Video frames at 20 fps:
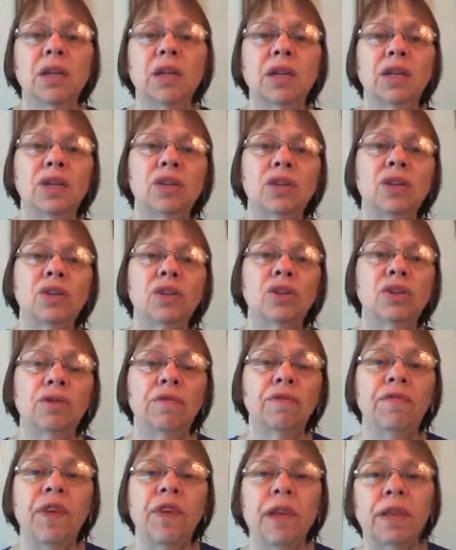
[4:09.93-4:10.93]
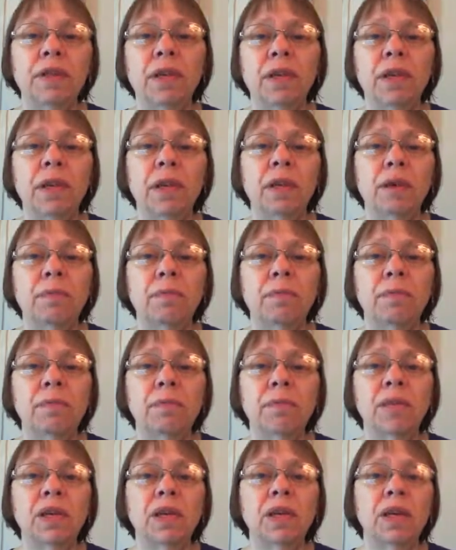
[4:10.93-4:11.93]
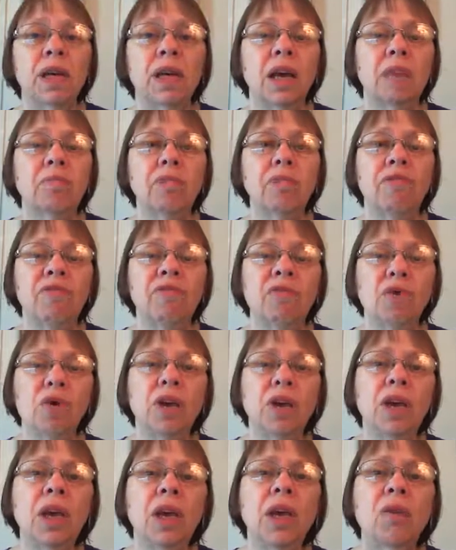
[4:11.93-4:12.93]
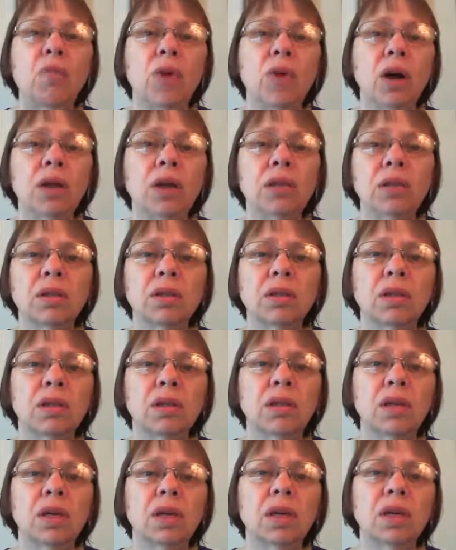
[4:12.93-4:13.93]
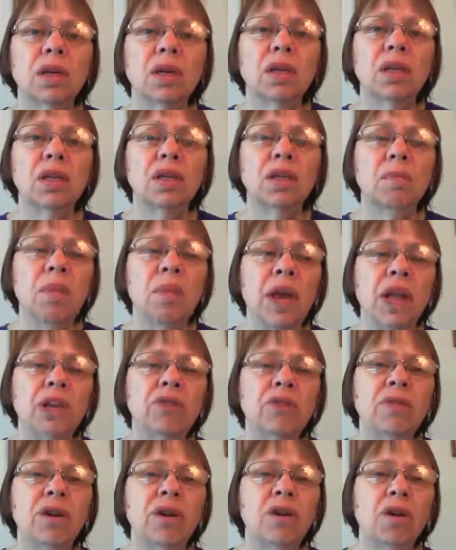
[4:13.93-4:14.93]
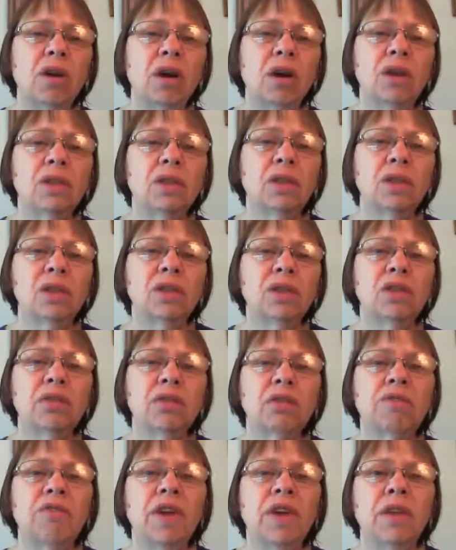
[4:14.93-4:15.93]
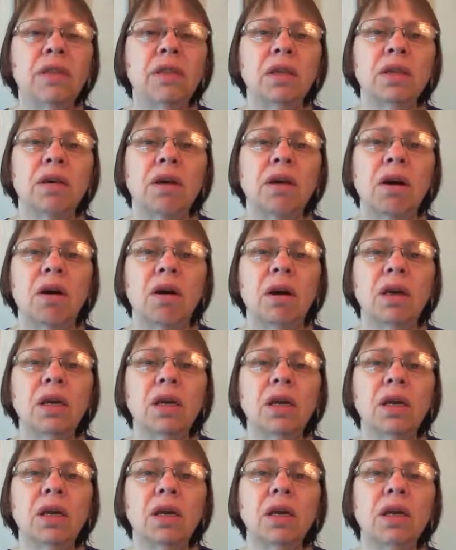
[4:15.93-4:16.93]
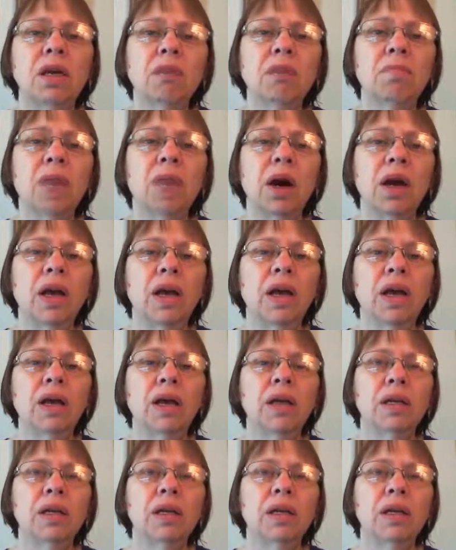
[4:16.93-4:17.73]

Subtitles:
to show faith in him? And before he was, the patriarchs showed faith in God by